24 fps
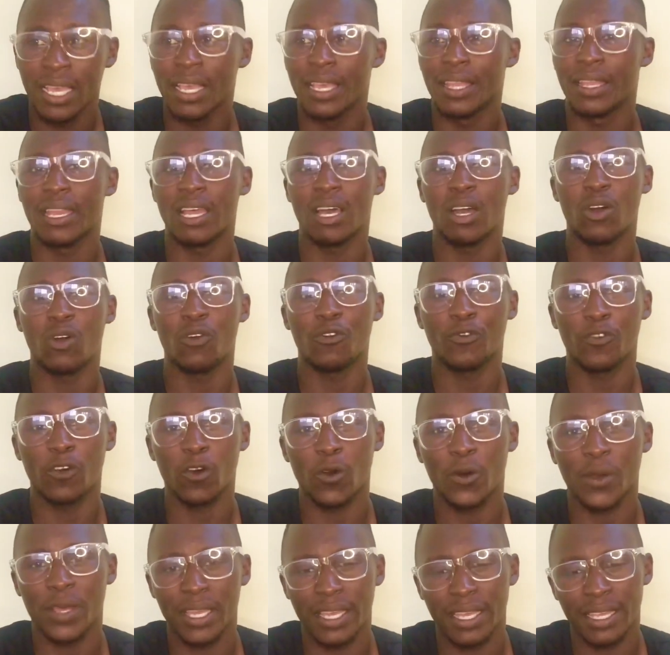Now
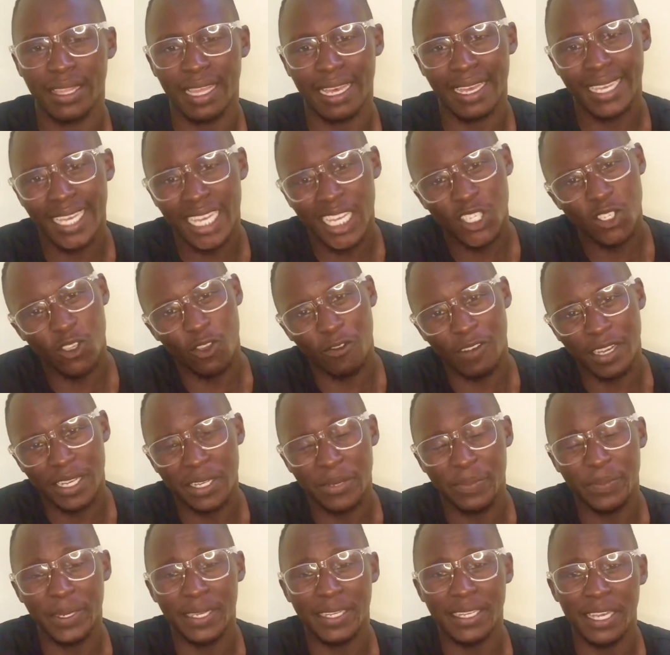for the case of a
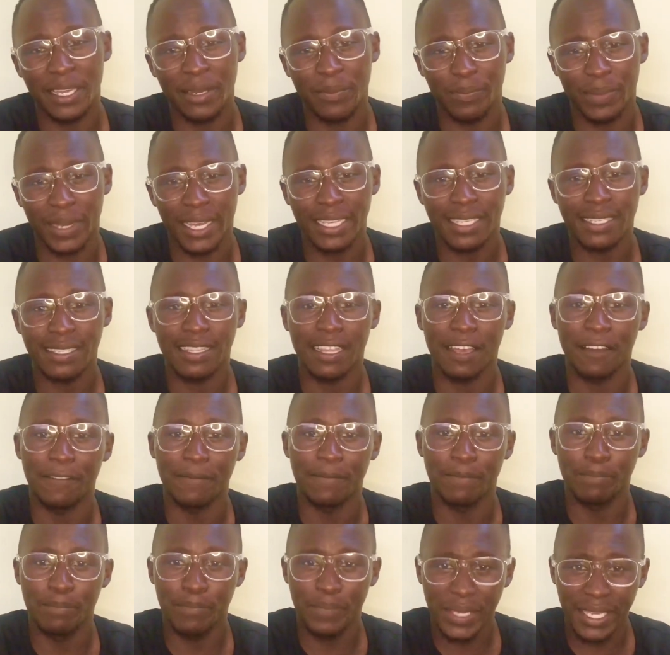dependent pass,
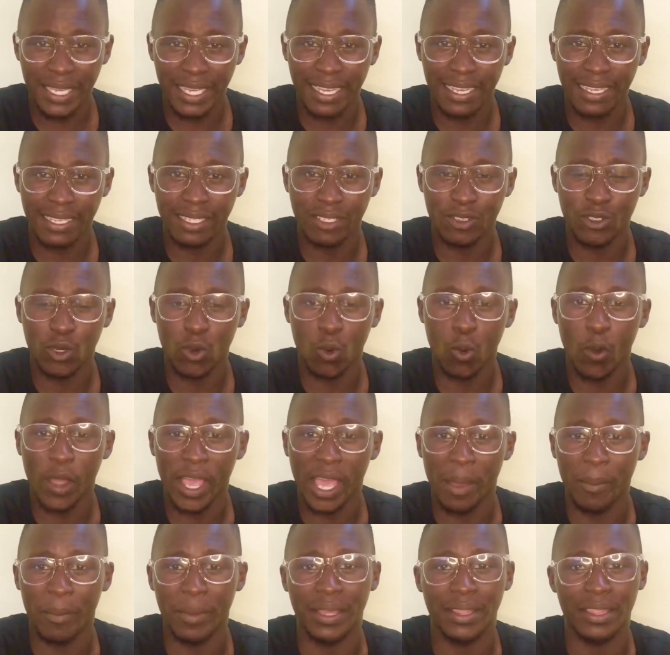the biggest
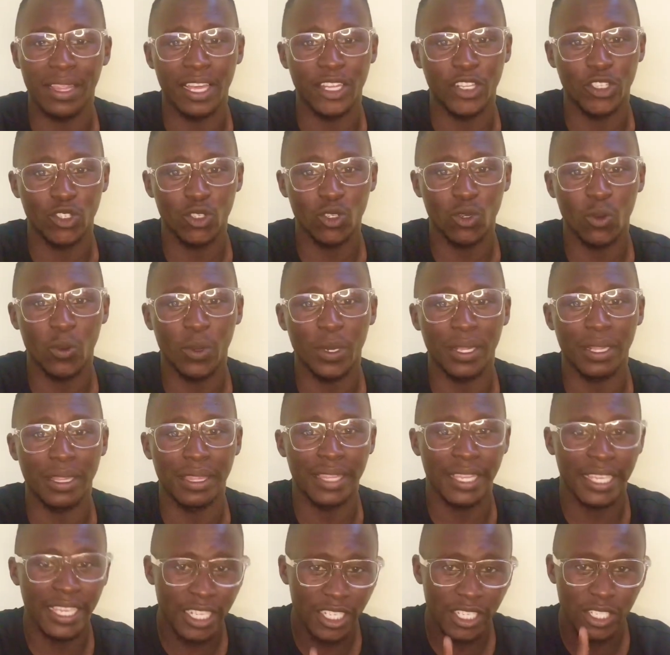requirement that you will
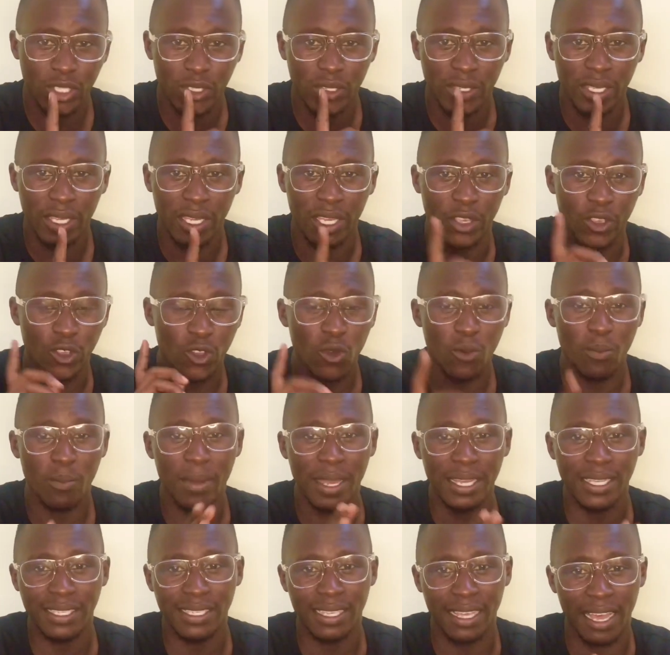need, you
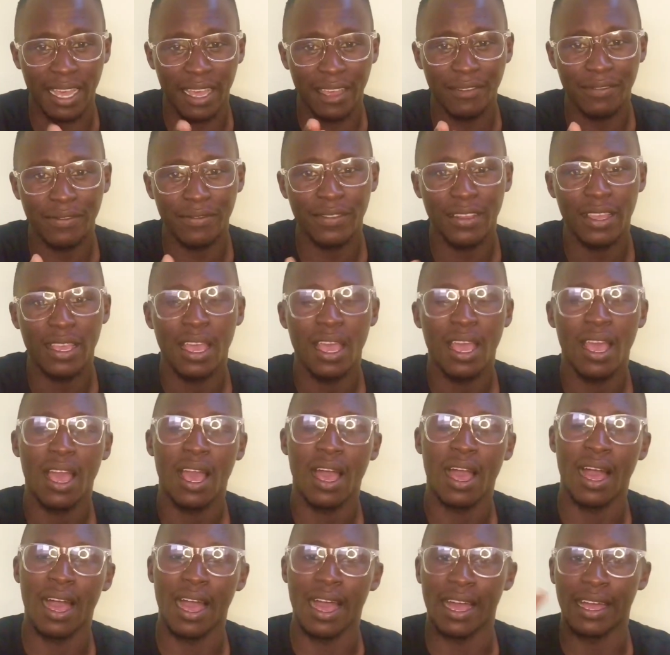must have
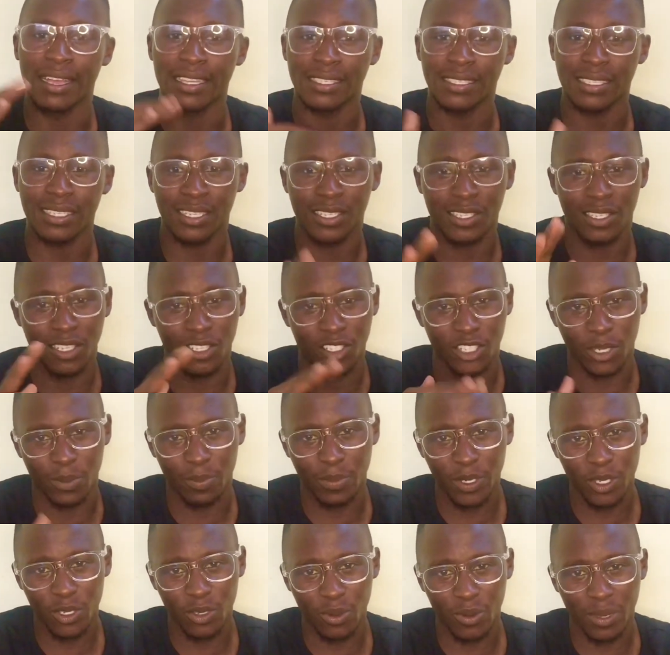
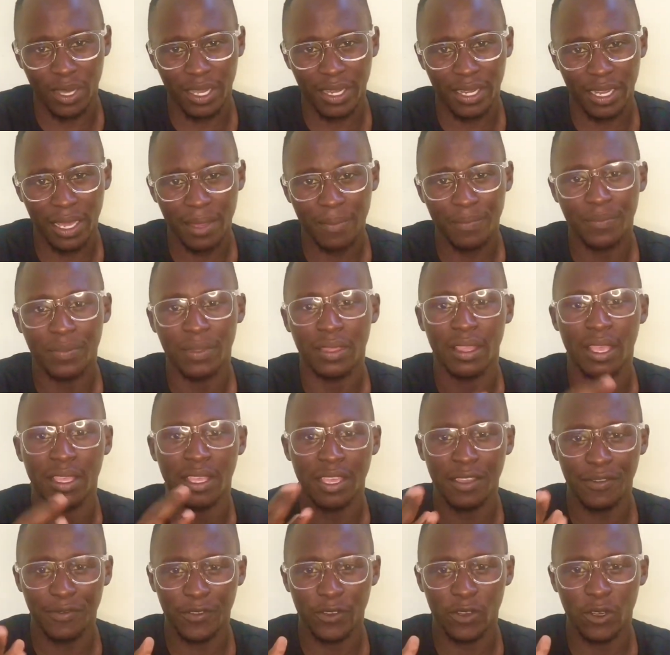citizenship in Uganda.
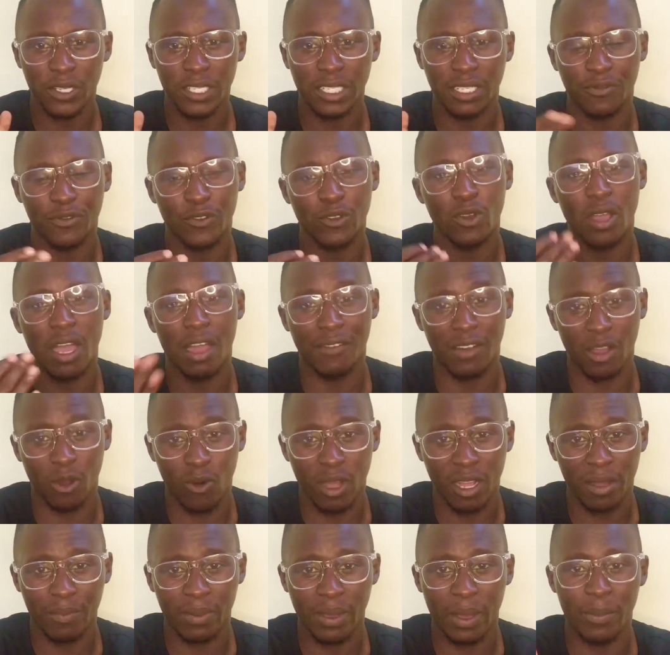If not, if you have a
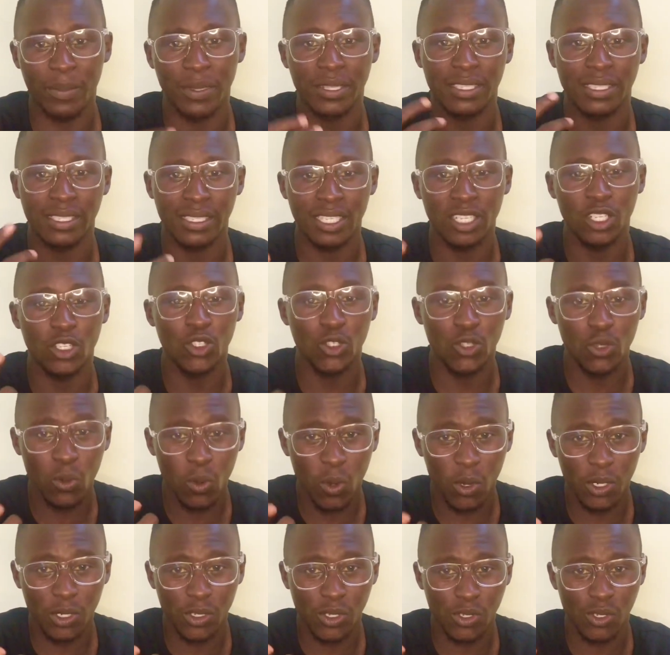work permit, still
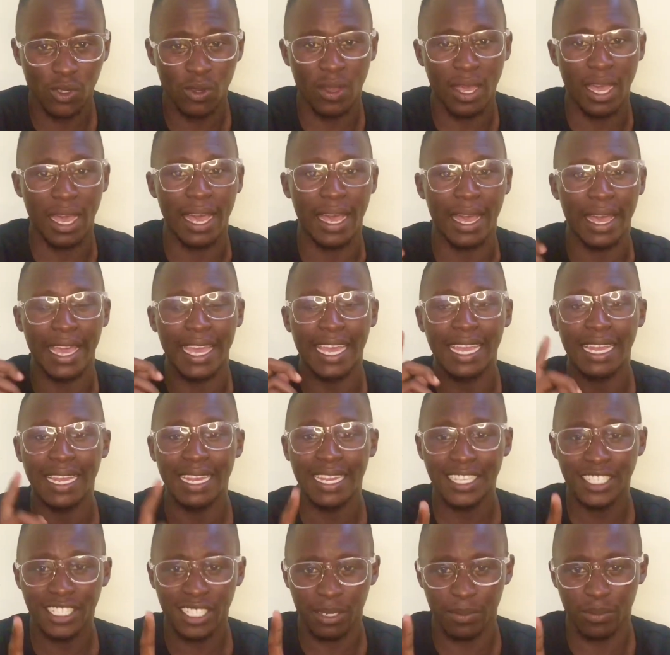you also are
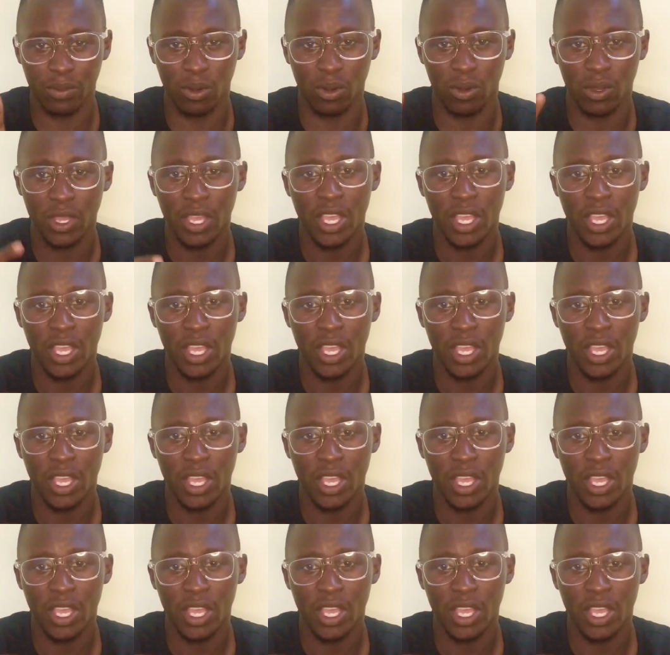eligible